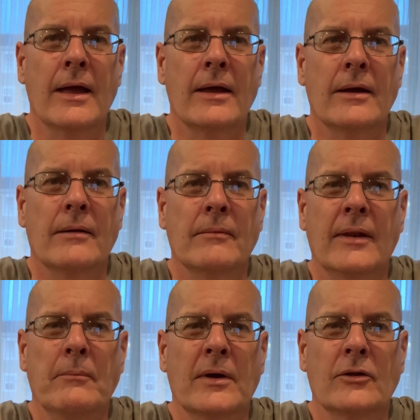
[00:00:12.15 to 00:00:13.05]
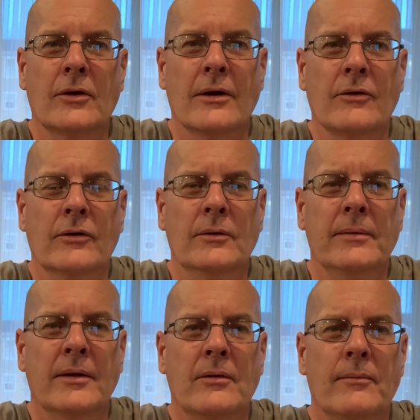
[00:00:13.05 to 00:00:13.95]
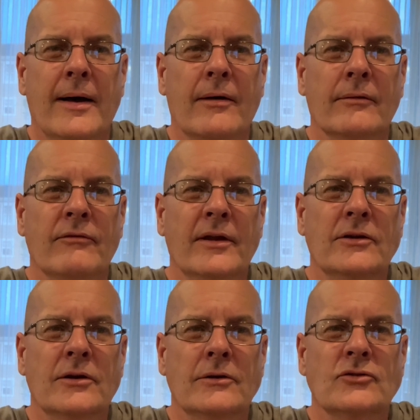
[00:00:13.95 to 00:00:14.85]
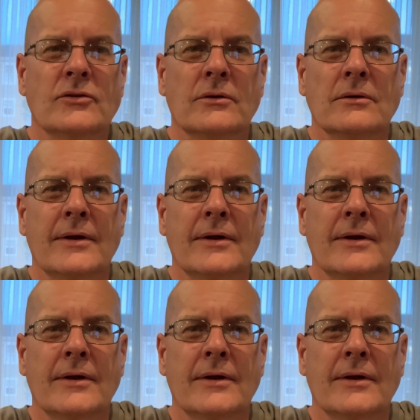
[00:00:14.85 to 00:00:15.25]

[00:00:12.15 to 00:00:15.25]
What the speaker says: and I'm going to talk a little bit about vintage